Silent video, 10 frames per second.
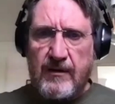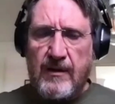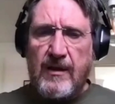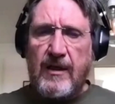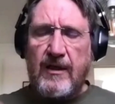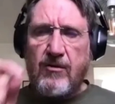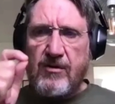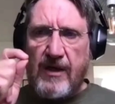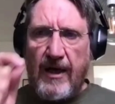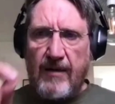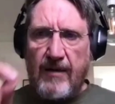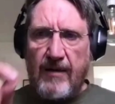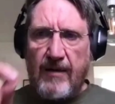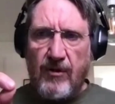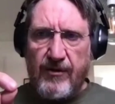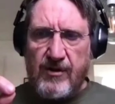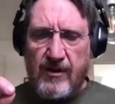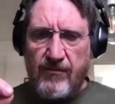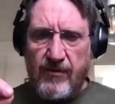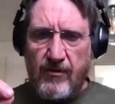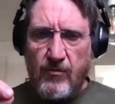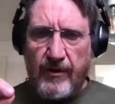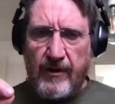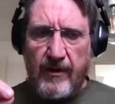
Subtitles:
In other words, I'm not the significant one here,